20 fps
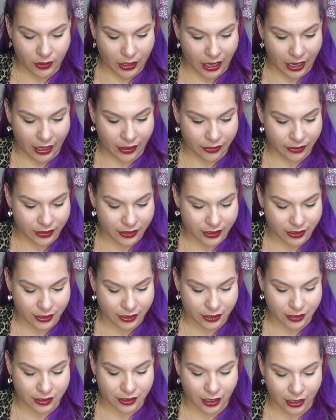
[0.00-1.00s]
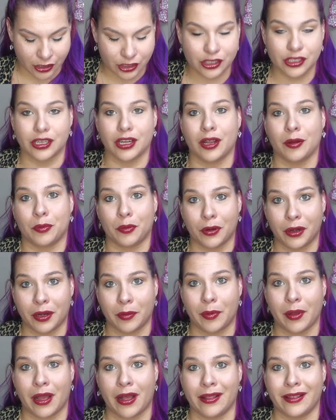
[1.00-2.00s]
And this is such a pretty
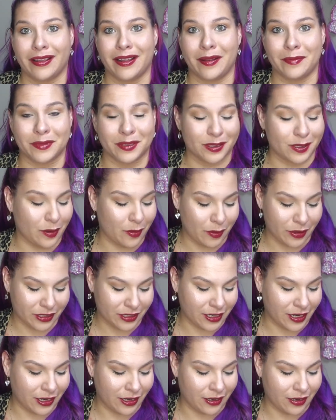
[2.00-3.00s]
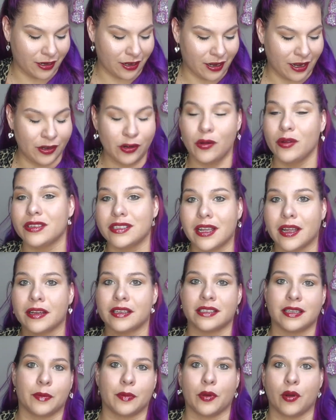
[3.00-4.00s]
palette. I'm so excited. I know it's like a
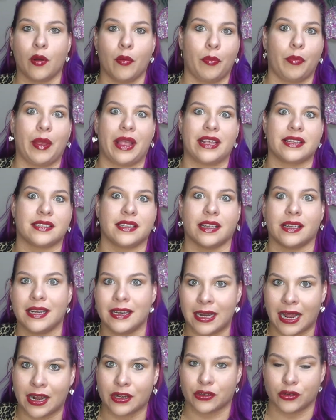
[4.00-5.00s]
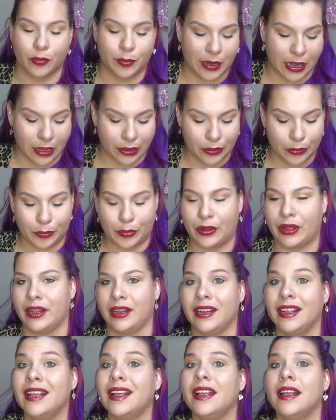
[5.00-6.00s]
typical basic natural palette,
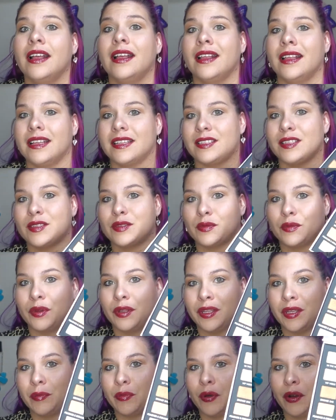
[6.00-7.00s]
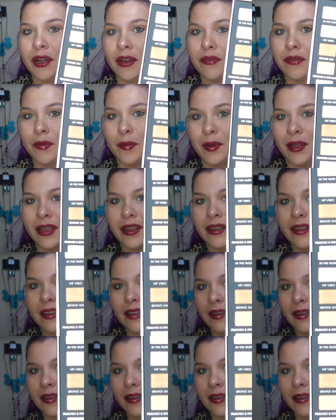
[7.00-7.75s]
but this is really pretty for me.